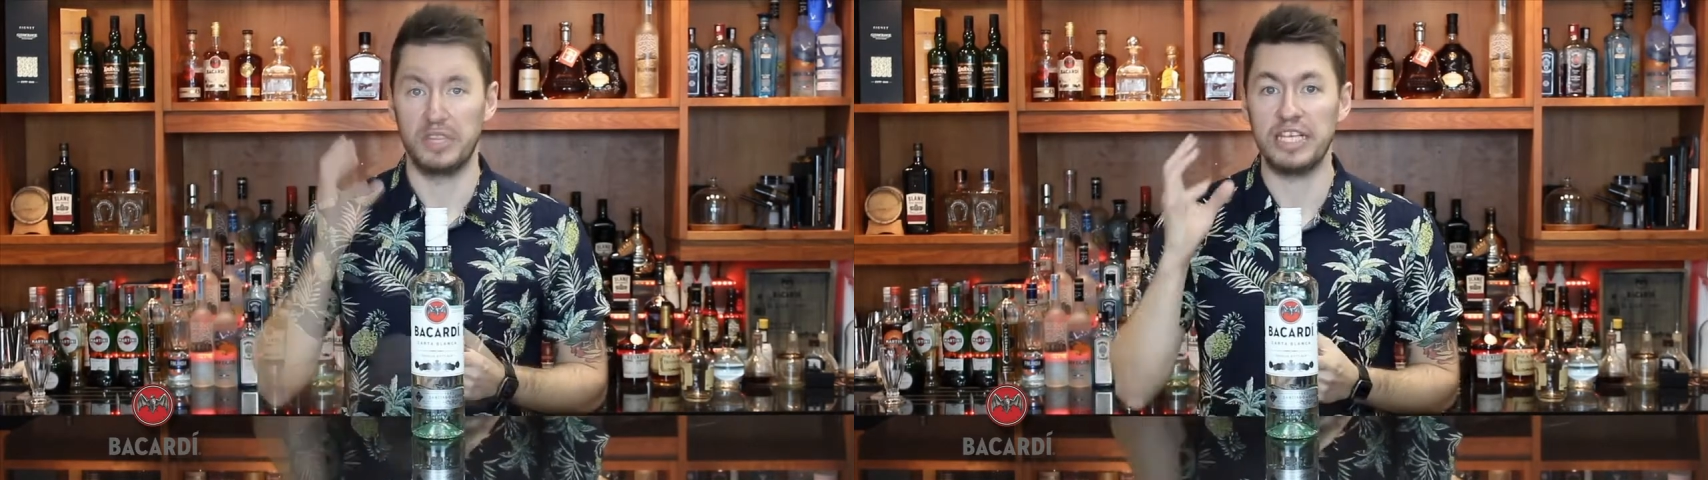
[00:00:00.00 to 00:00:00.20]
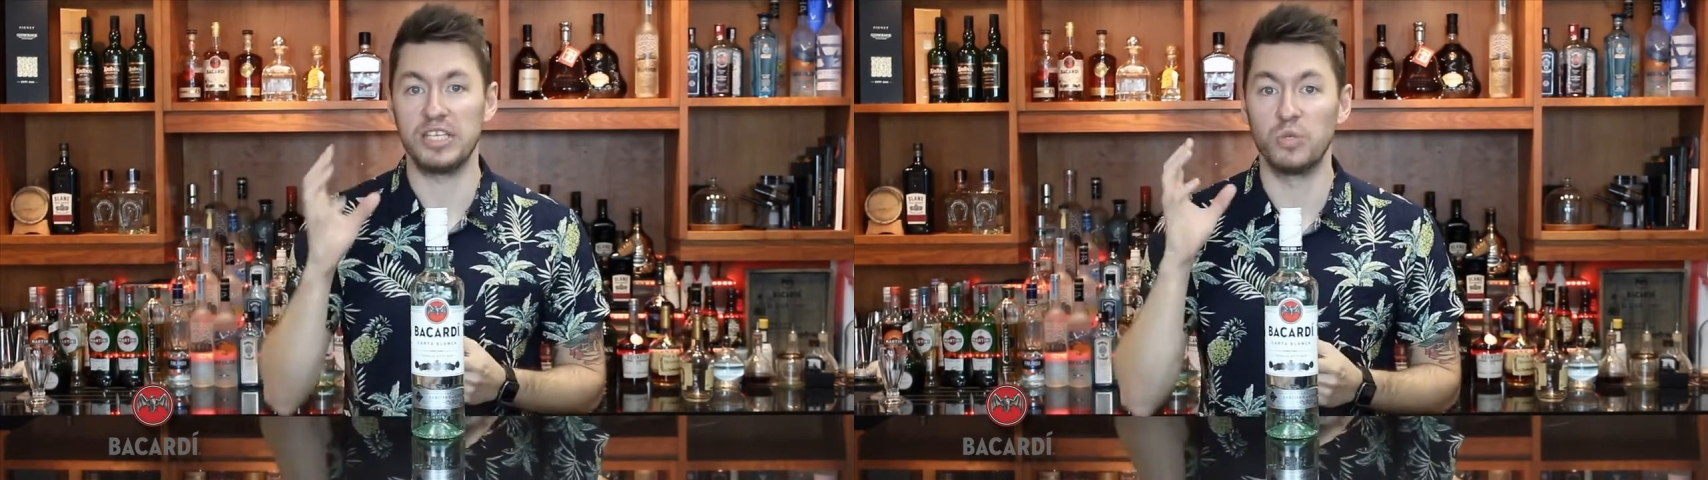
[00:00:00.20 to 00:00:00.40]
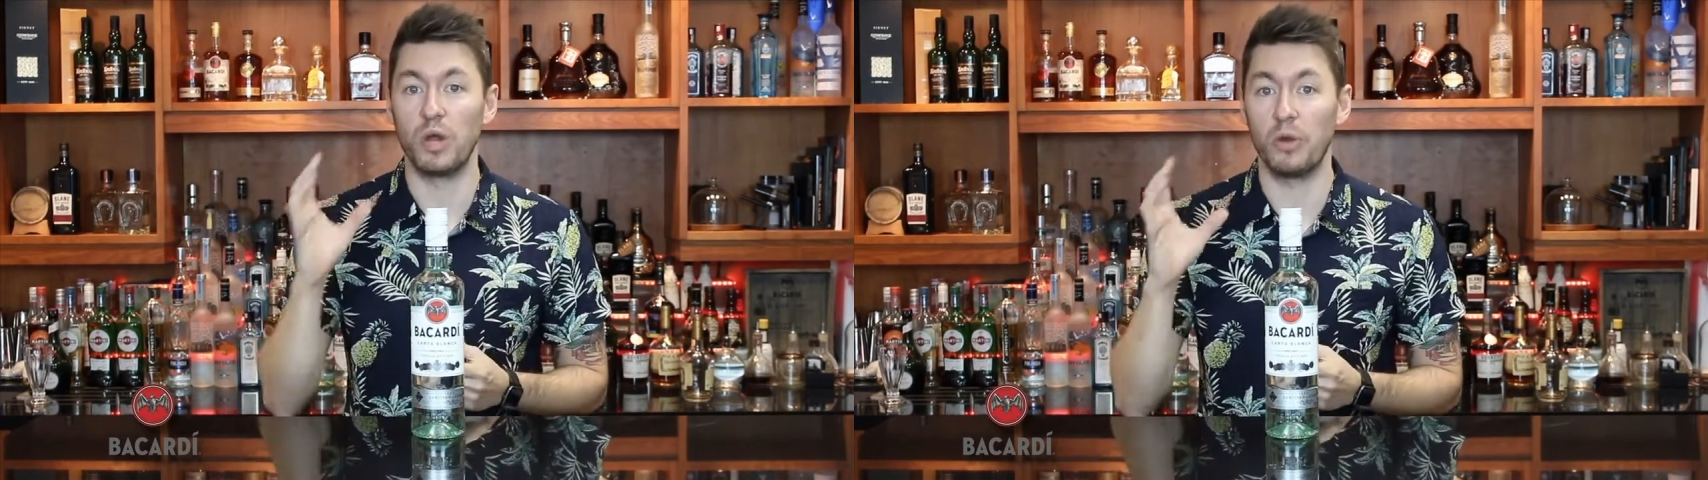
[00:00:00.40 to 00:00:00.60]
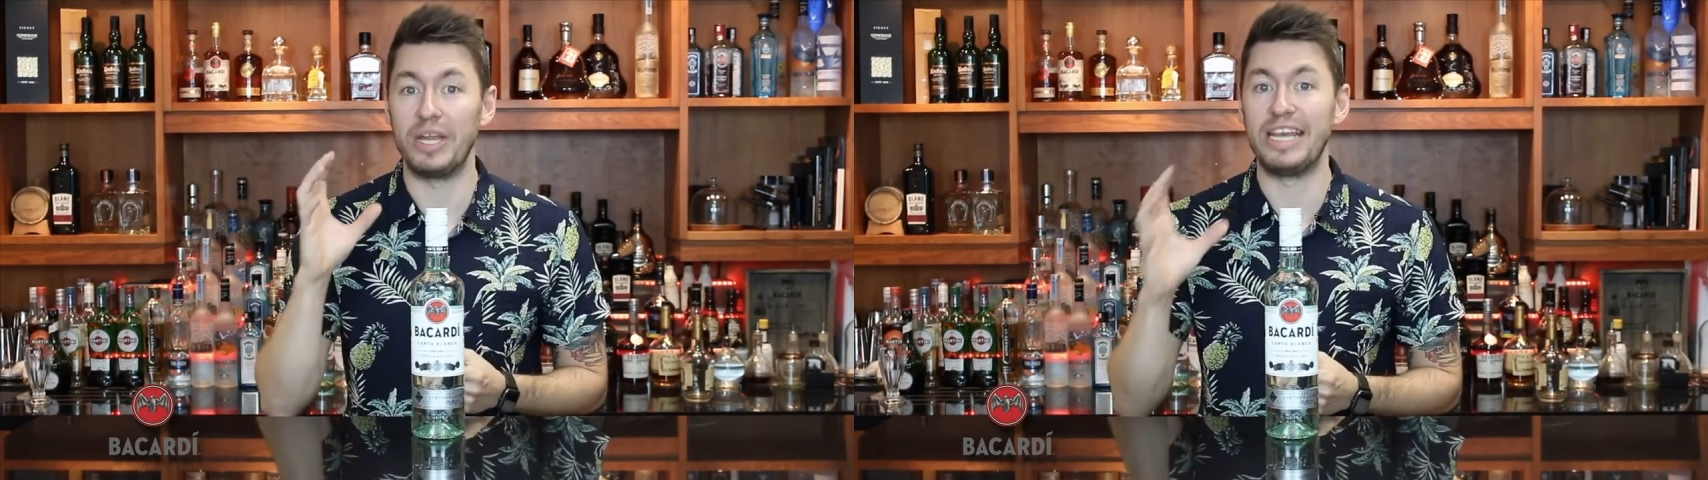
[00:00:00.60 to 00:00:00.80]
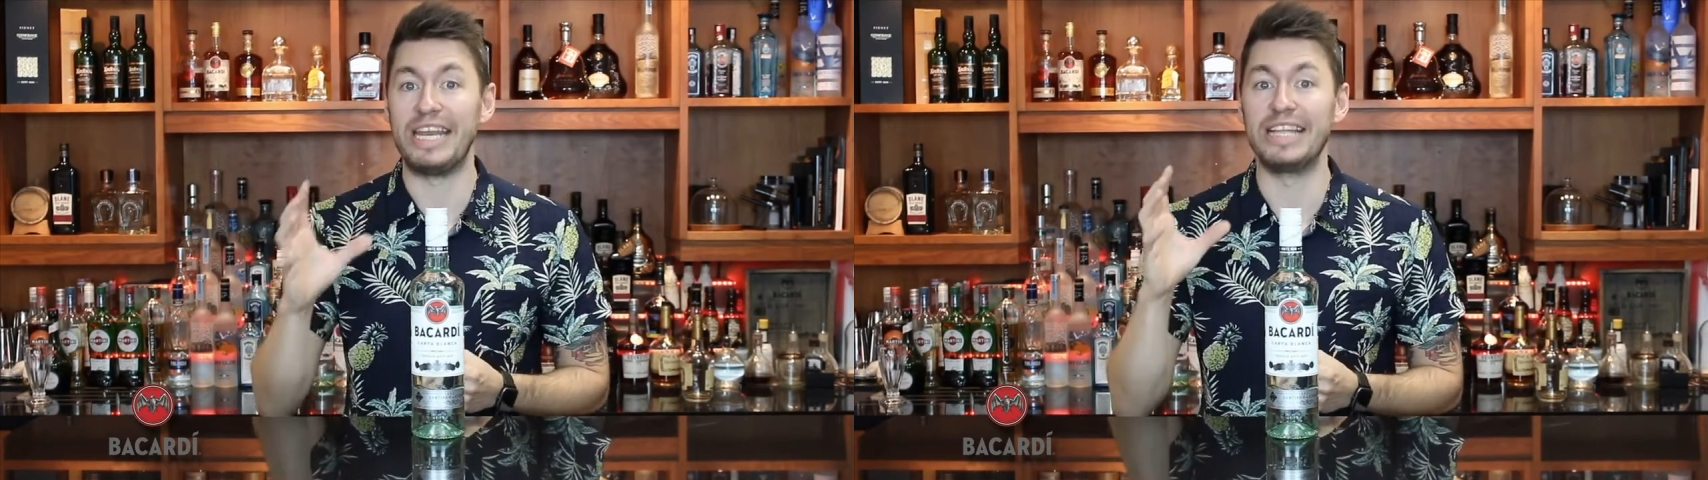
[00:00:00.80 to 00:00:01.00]
This is where
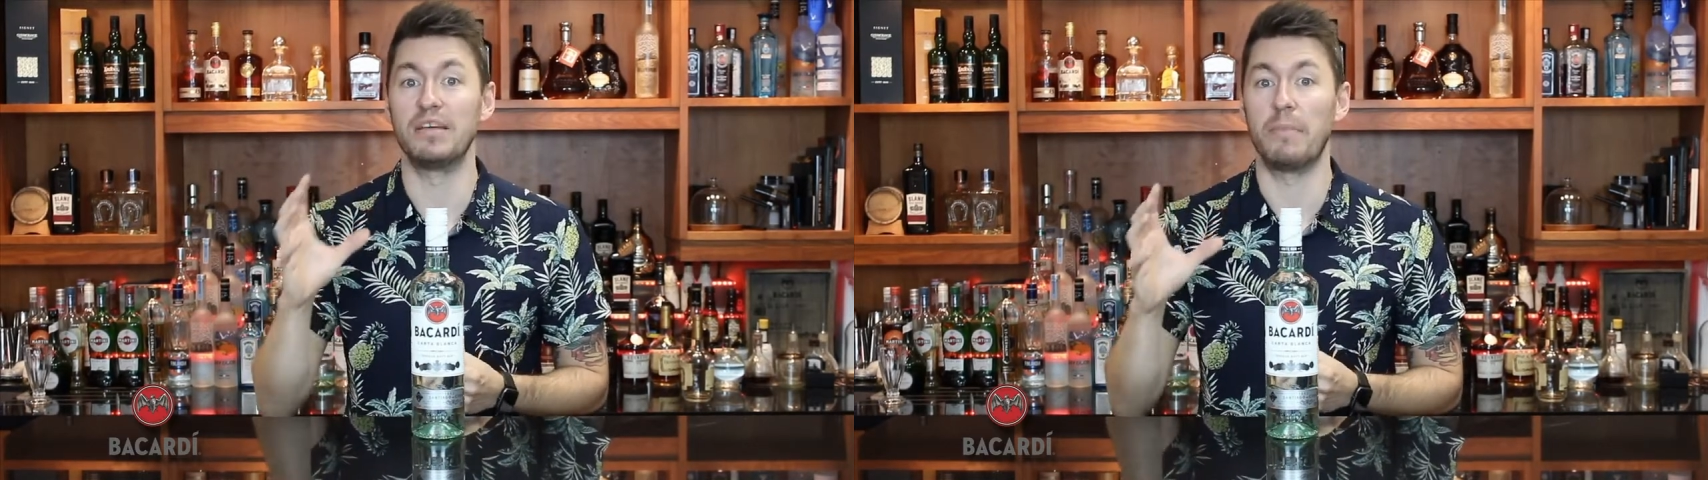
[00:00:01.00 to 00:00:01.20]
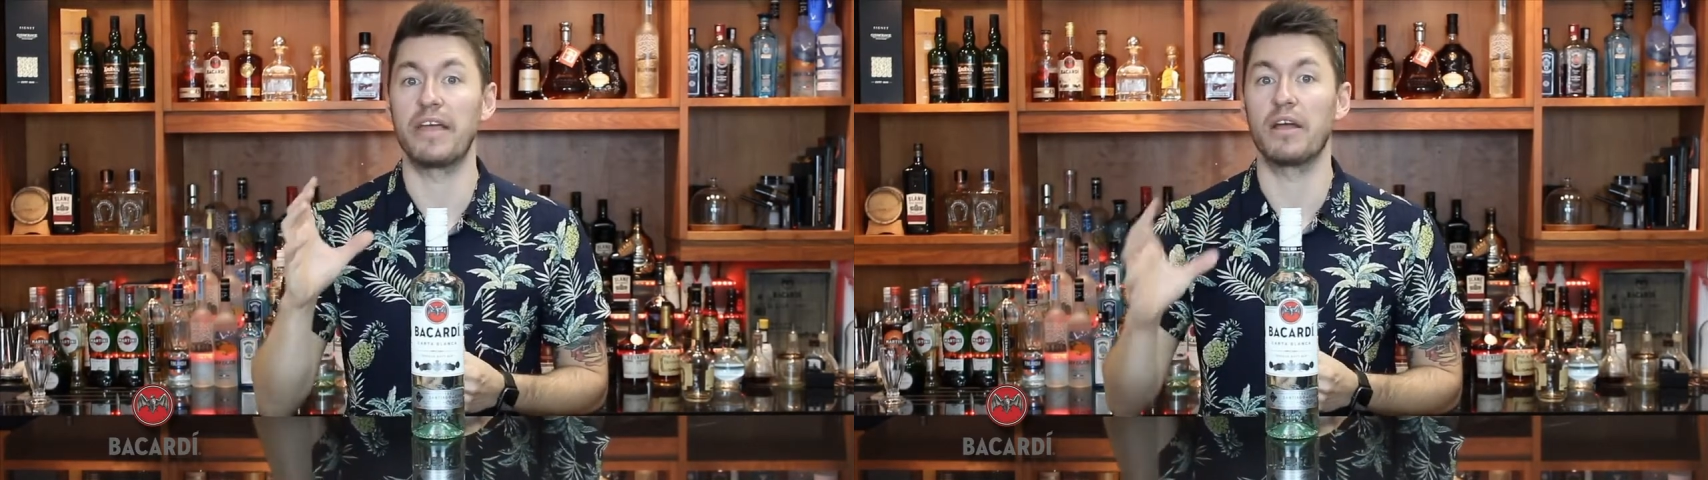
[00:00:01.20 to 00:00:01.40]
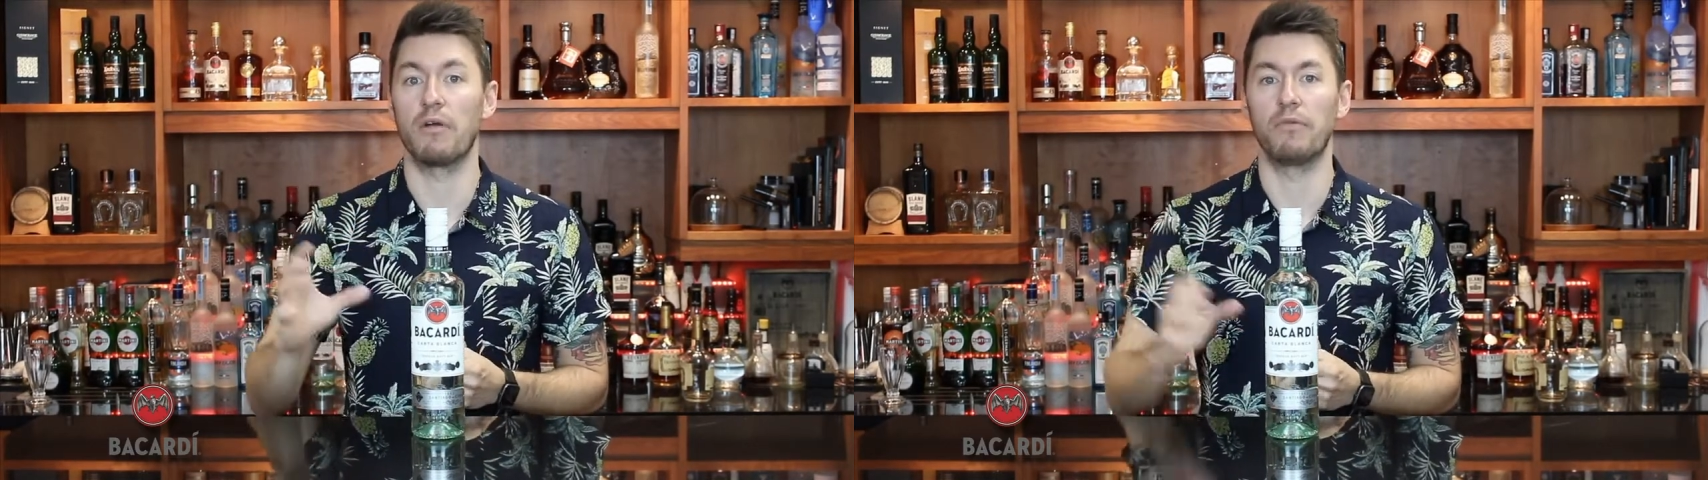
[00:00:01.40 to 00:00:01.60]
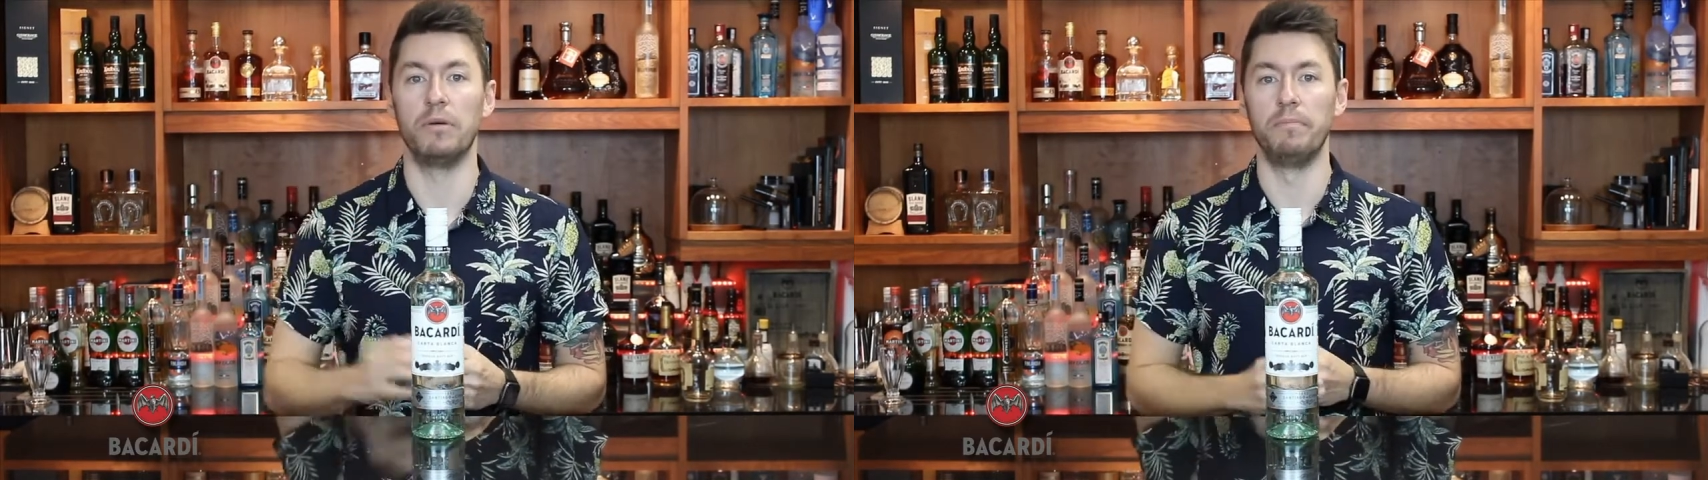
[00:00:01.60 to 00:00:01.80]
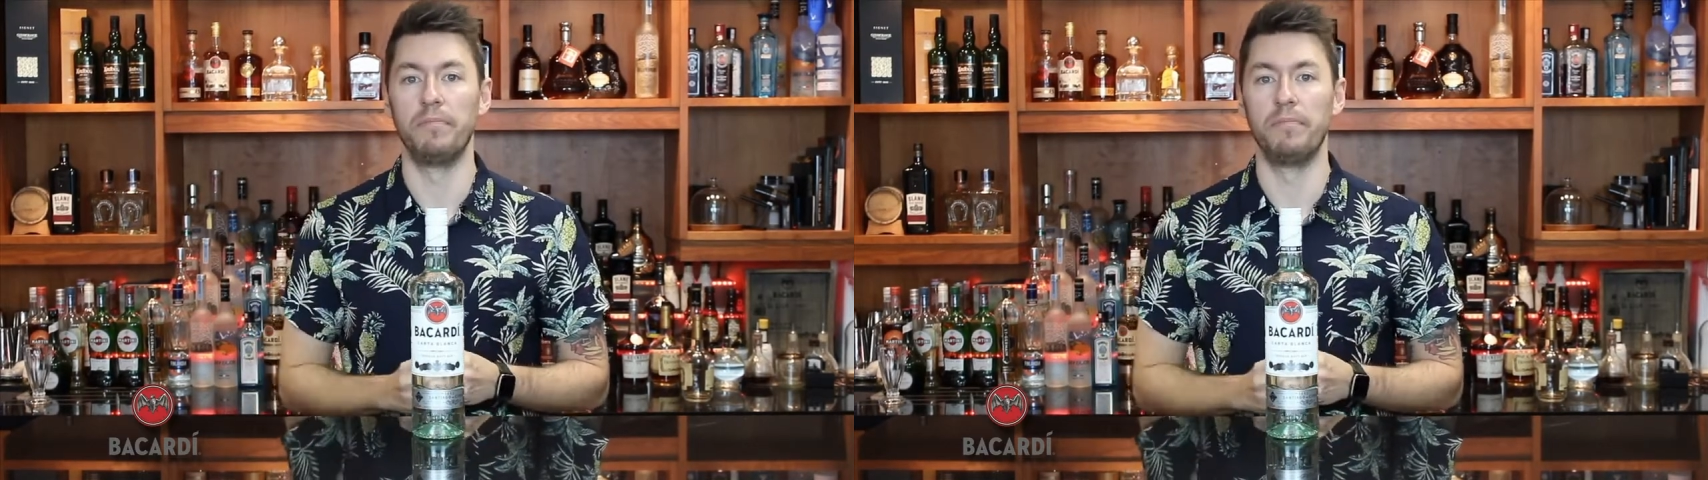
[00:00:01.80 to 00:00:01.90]
we needed to make our rum.